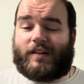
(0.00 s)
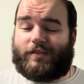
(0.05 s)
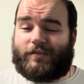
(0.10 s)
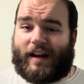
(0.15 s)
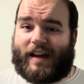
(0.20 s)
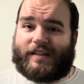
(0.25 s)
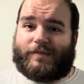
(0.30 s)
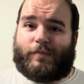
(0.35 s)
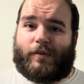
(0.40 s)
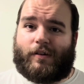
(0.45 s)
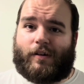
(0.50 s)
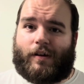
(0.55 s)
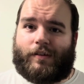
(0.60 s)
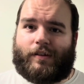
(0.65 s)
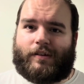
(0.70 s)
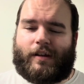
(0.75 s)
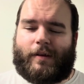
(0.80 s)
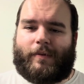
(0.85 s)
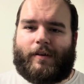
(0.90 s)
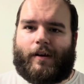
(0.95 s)
last book on
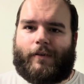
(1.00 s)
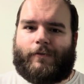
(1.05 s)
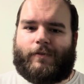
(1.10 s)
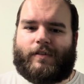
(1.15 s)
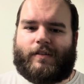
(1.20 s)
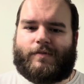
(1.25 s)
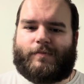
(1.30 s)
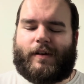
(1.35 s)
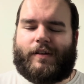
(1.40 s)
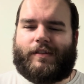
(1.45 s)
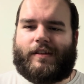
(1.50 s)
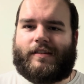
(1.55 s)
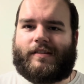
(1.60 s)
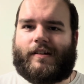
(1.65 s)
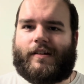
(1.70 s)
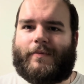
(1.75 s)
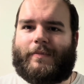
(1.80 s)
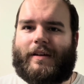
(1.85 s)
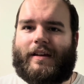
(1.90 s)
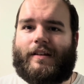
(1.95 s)
the TBR for this month is
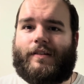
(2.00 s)
going to be